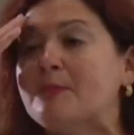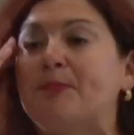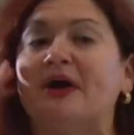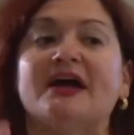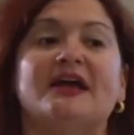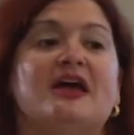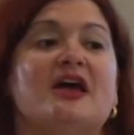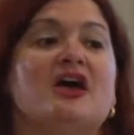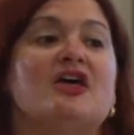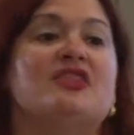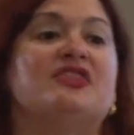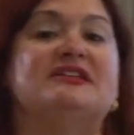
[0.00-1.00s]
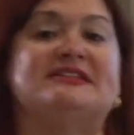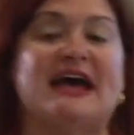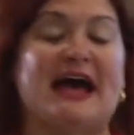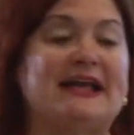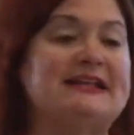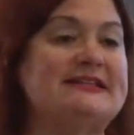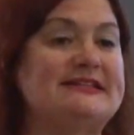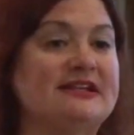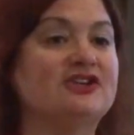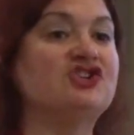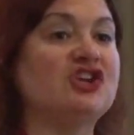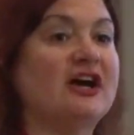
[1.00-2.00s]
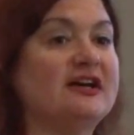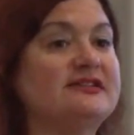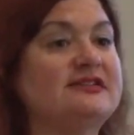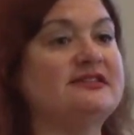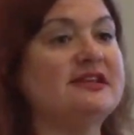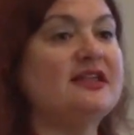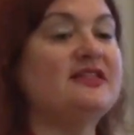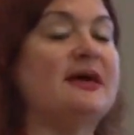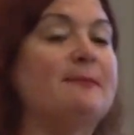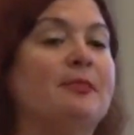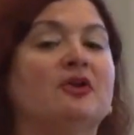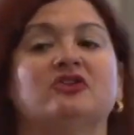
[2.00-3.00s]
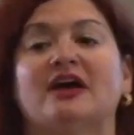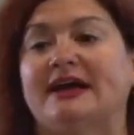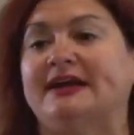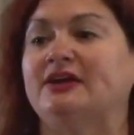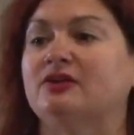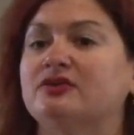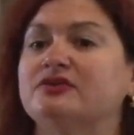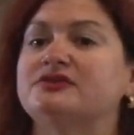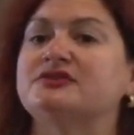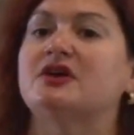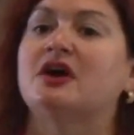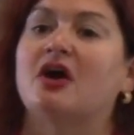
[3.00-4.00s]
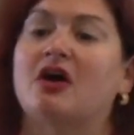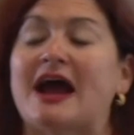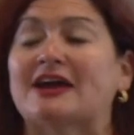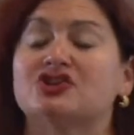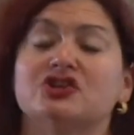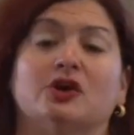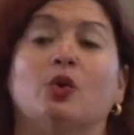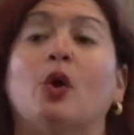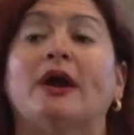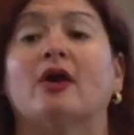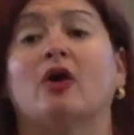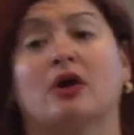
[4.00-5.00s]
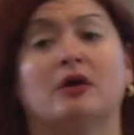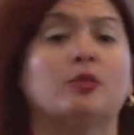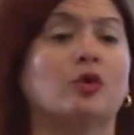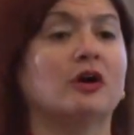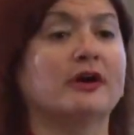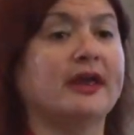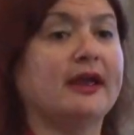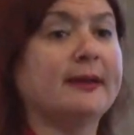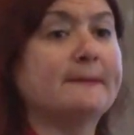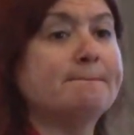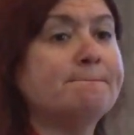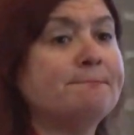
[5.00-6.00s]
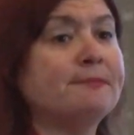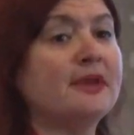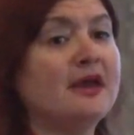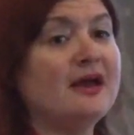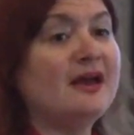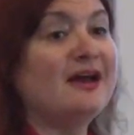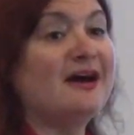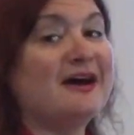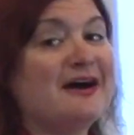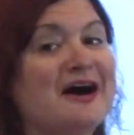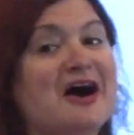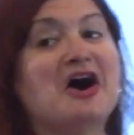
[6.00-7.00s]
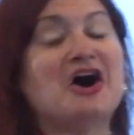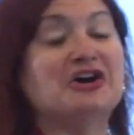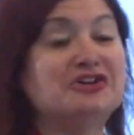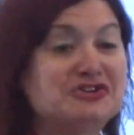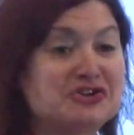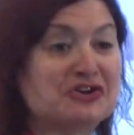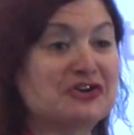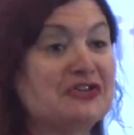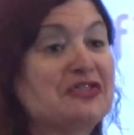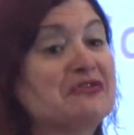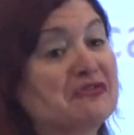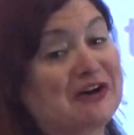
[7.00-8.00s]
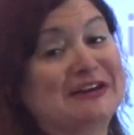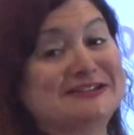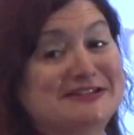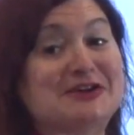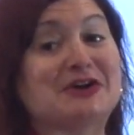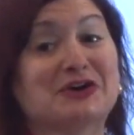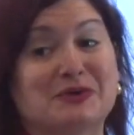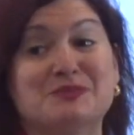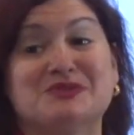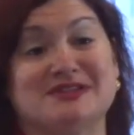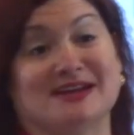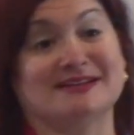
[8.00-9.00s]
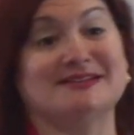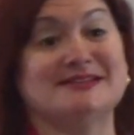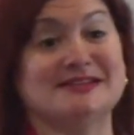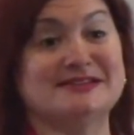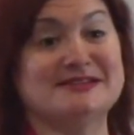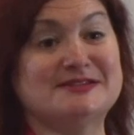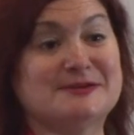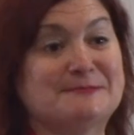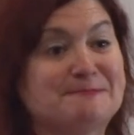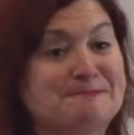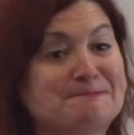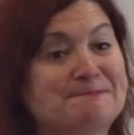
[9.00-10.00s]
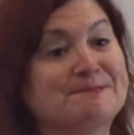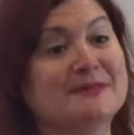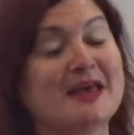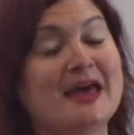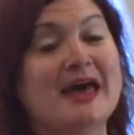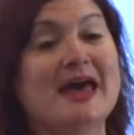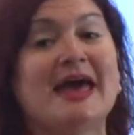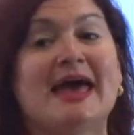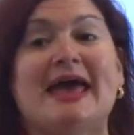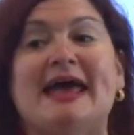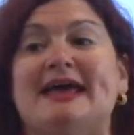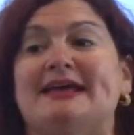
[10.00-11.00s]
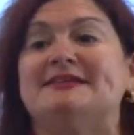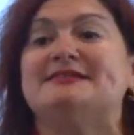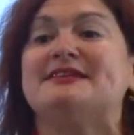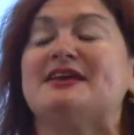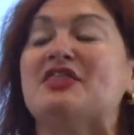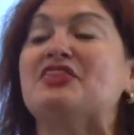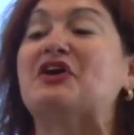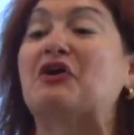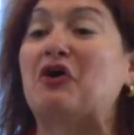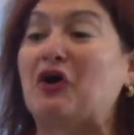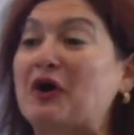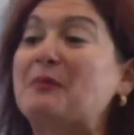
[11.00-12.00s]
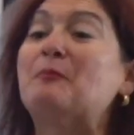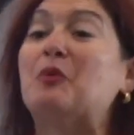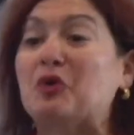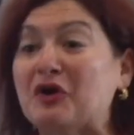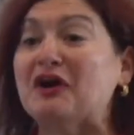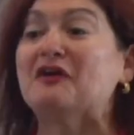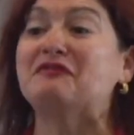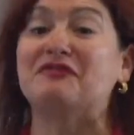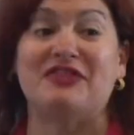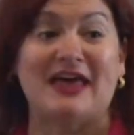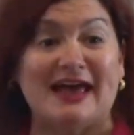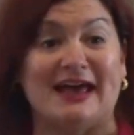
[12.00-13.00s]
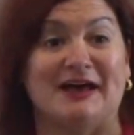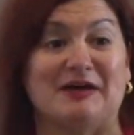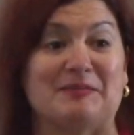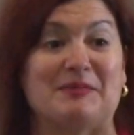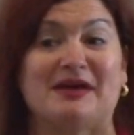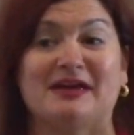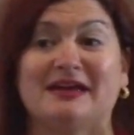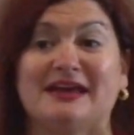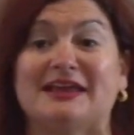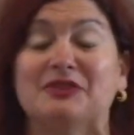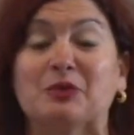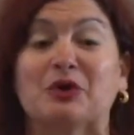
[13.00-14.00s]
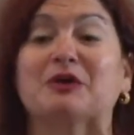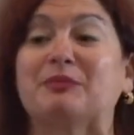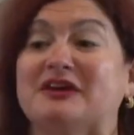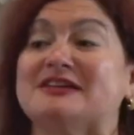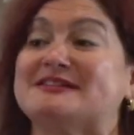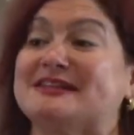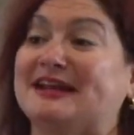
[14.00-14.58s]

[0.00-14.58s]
But the data suggests that millennials are actually quite hardworking under the right circumstances. And there are more of them in the workplace than